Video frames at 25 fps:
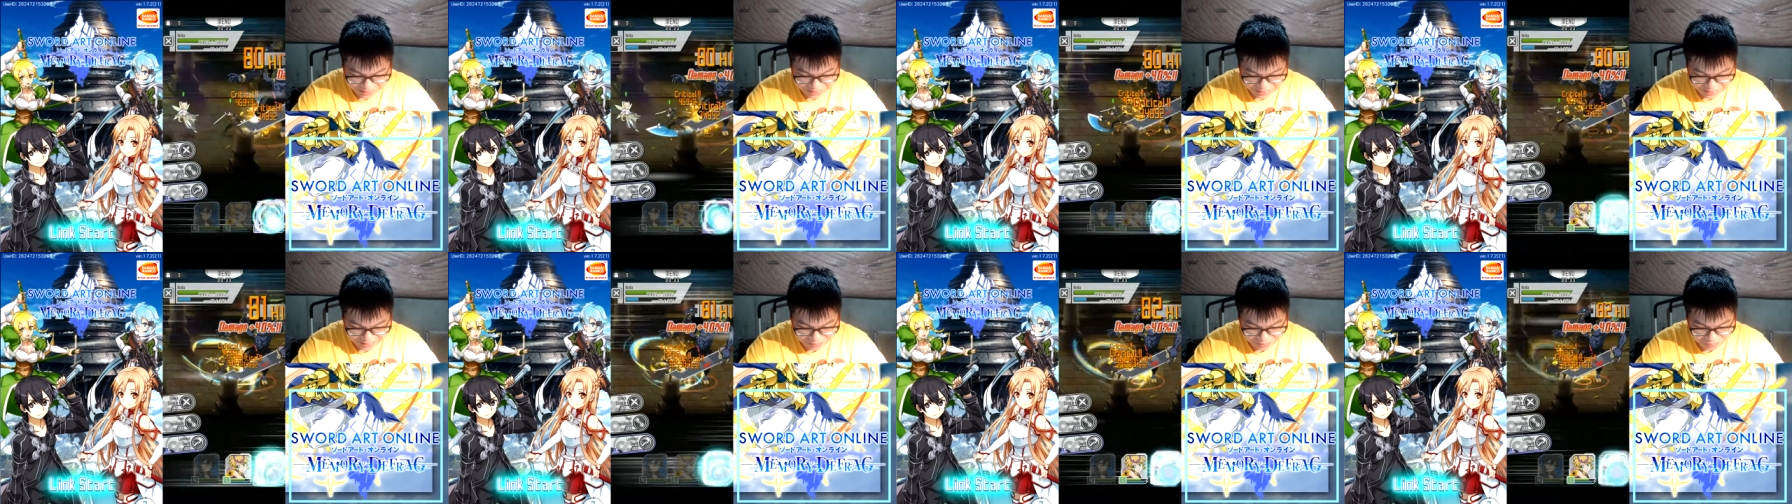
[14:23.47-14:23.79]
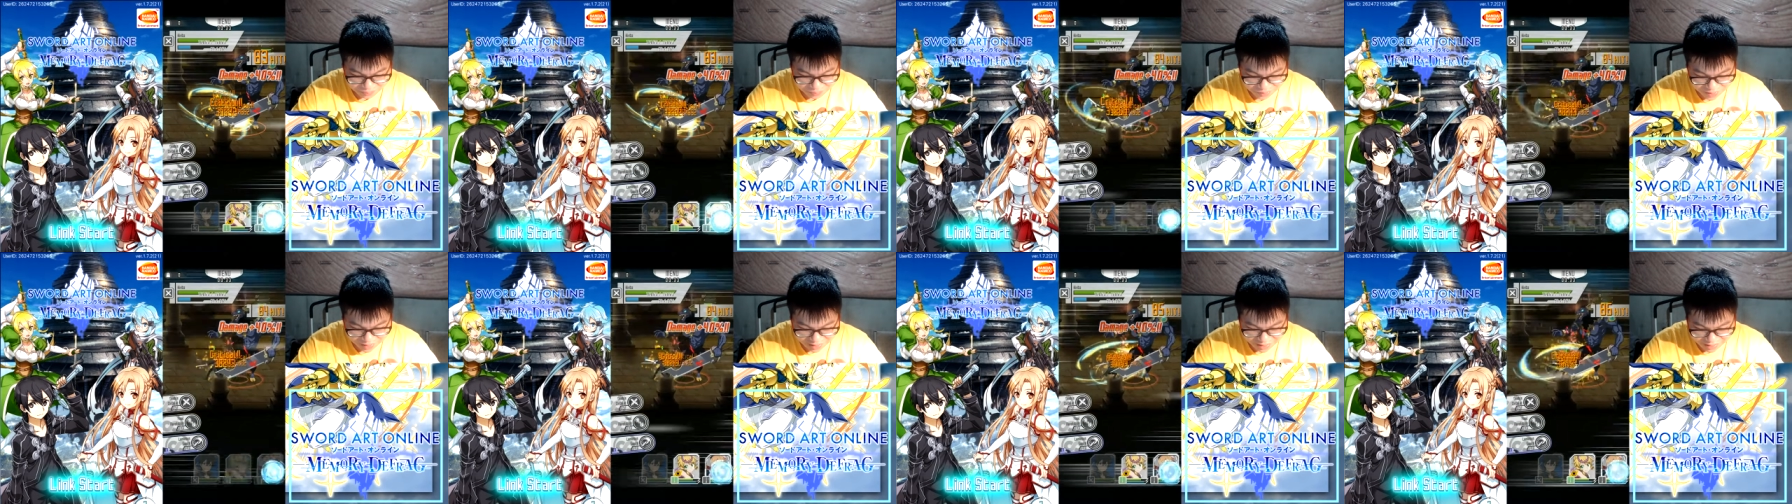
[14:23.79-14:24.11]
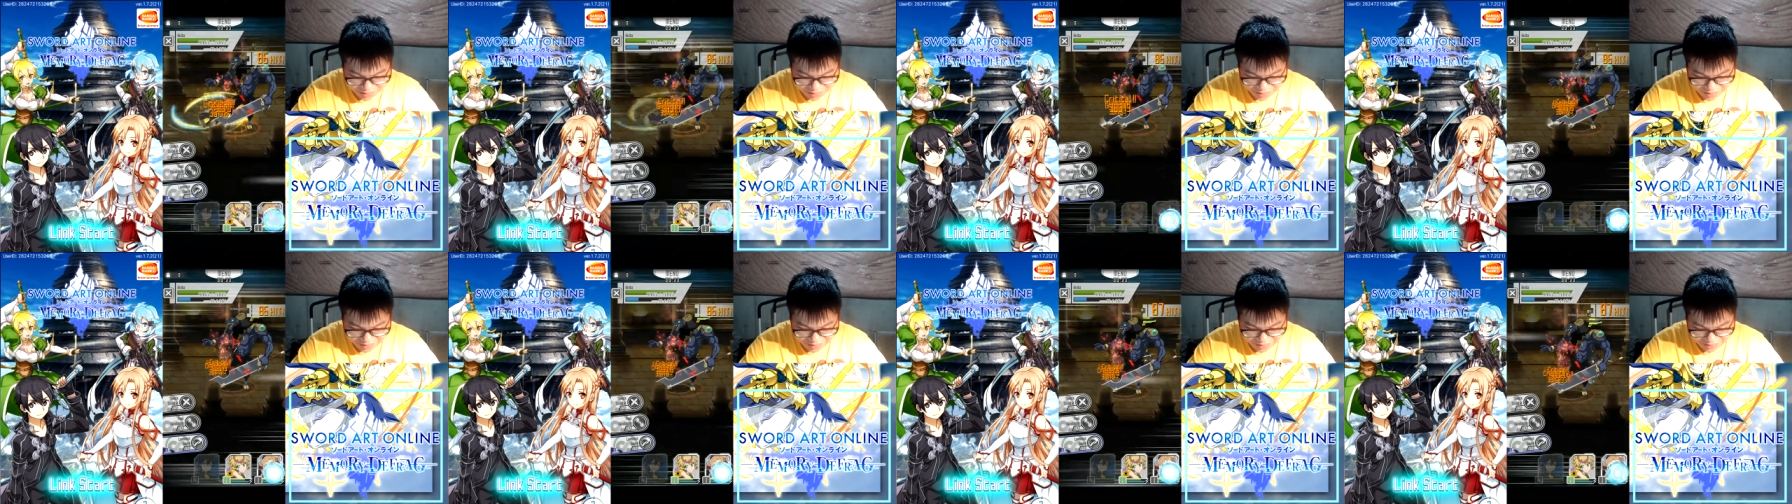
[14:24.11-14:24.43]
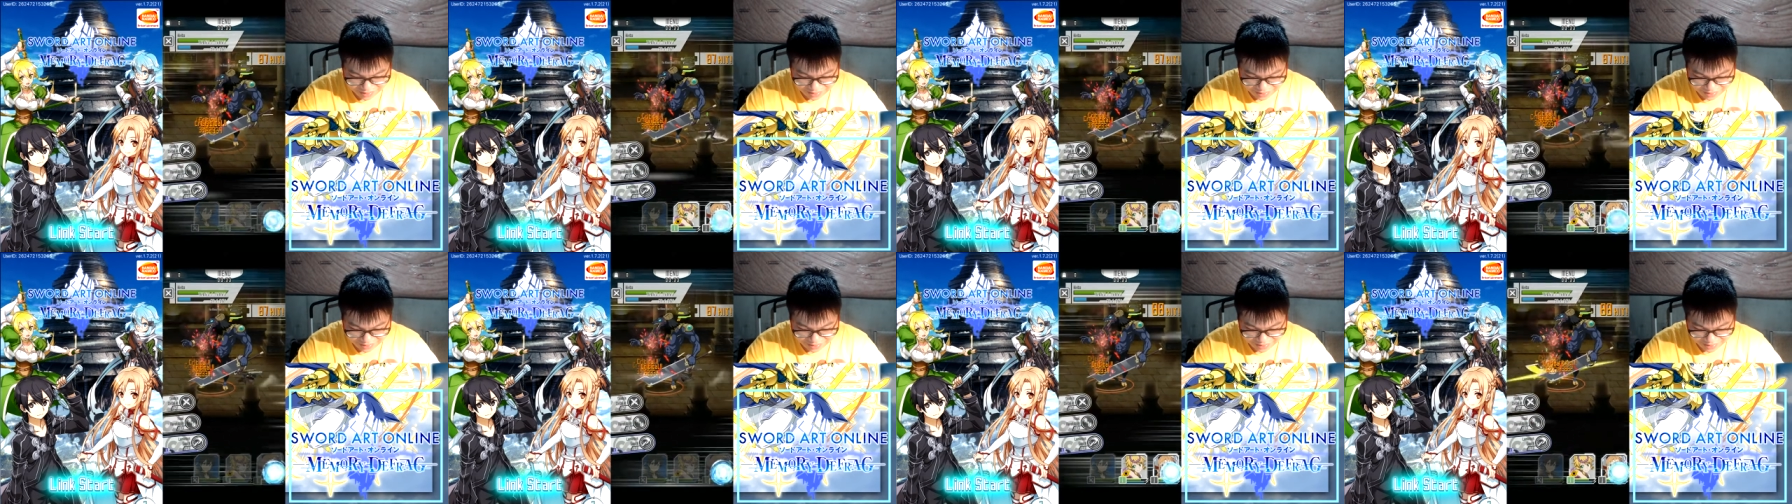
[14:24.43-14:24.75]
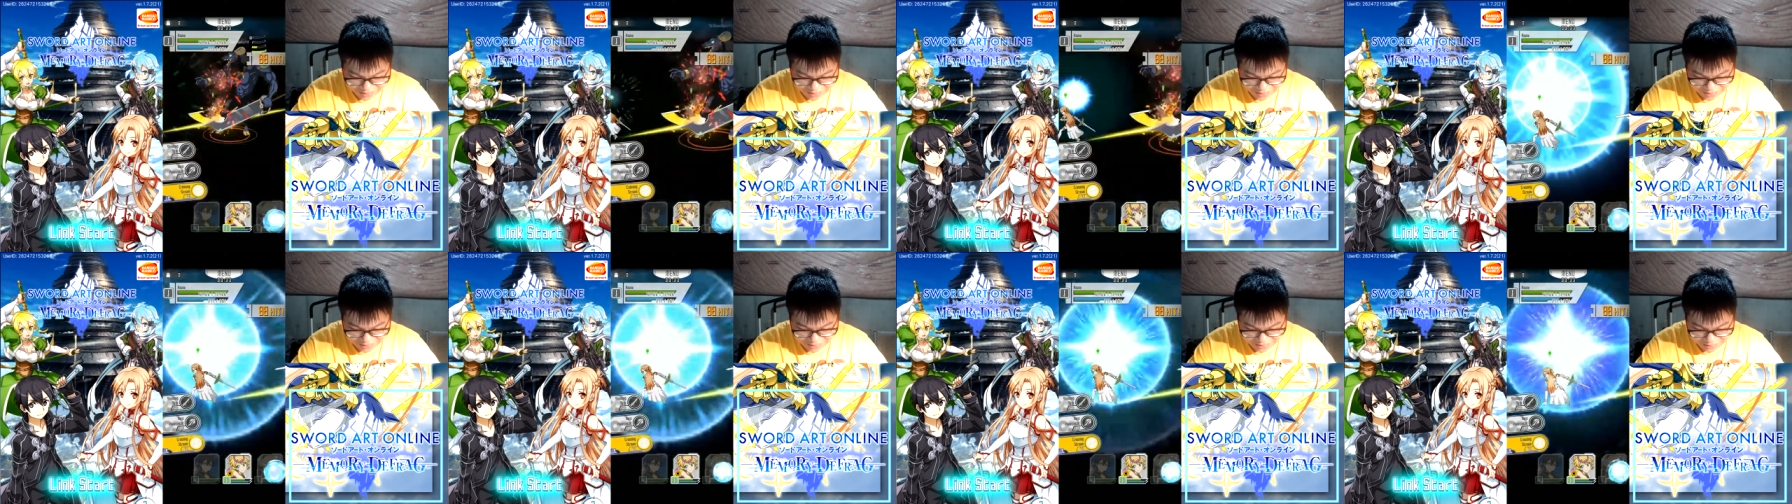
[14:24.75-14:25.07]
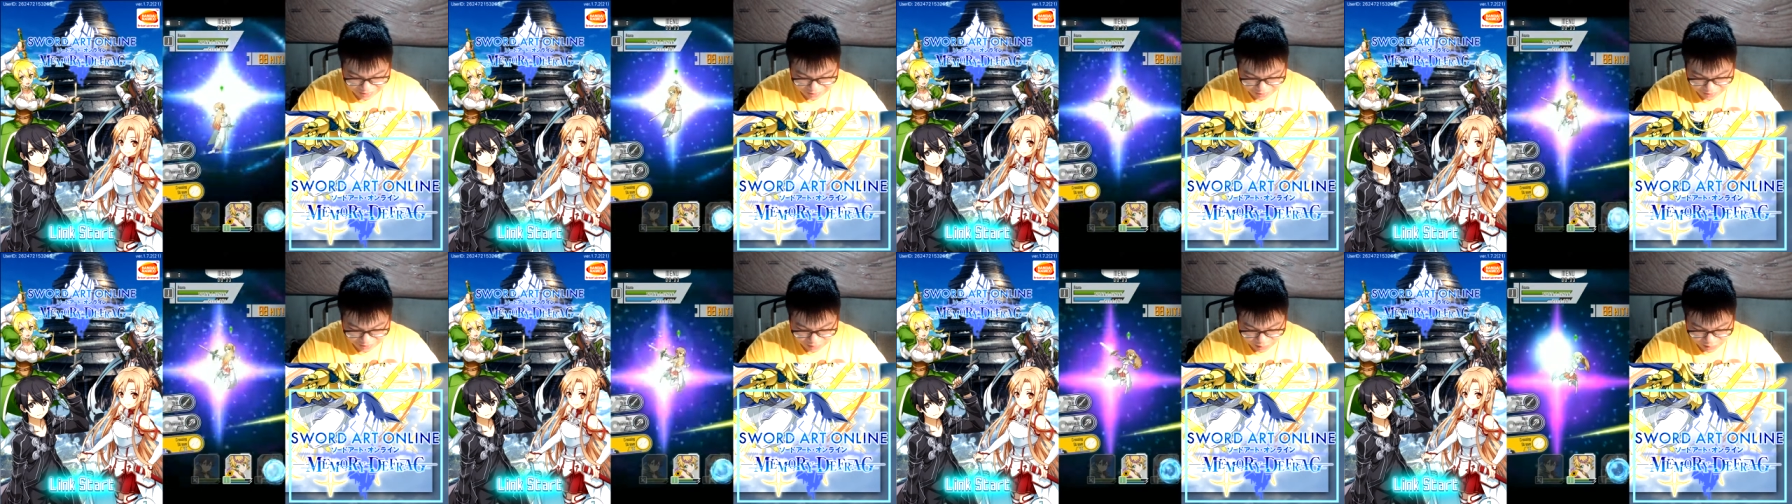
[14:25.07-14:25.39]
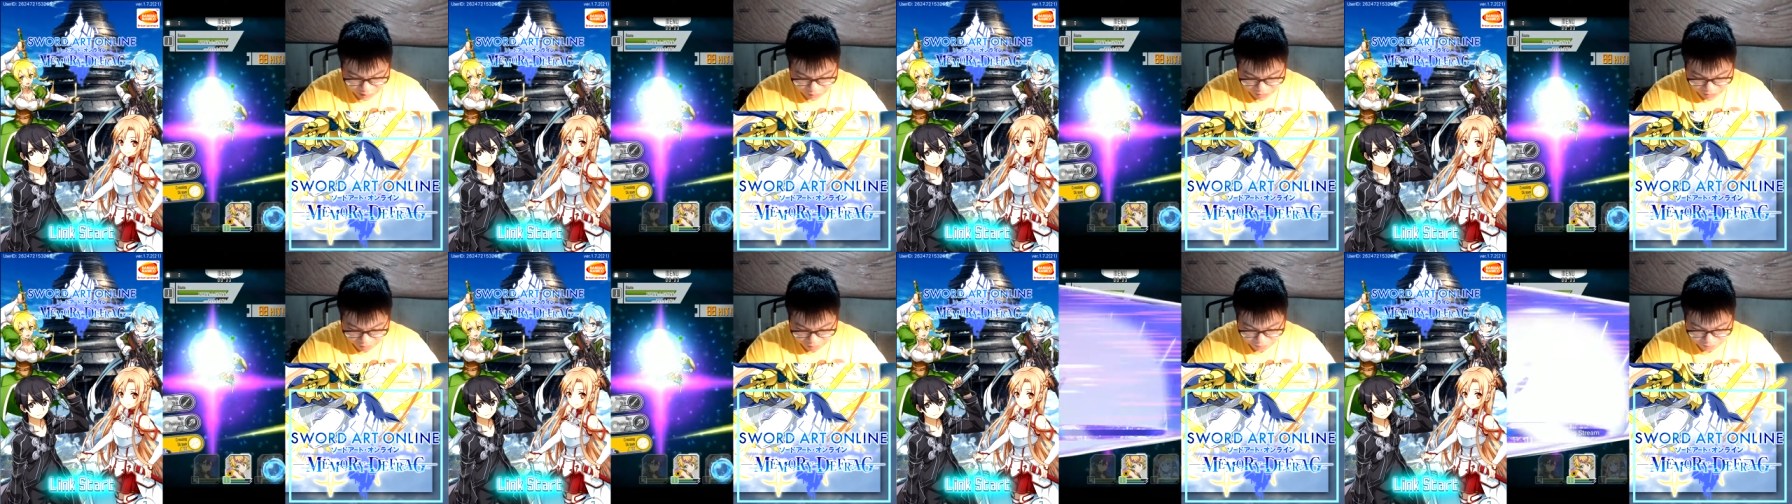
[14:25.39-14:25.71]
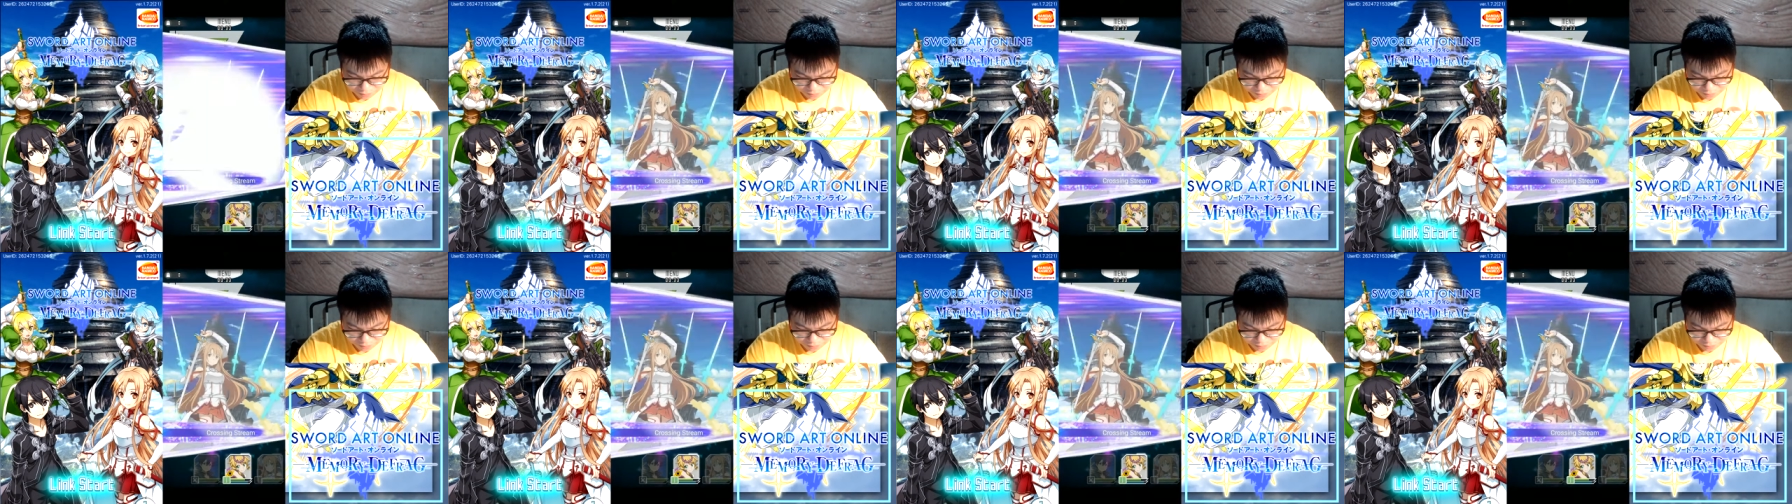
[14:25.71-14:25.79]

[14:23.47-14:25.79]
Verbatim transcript: time. Alright, spam.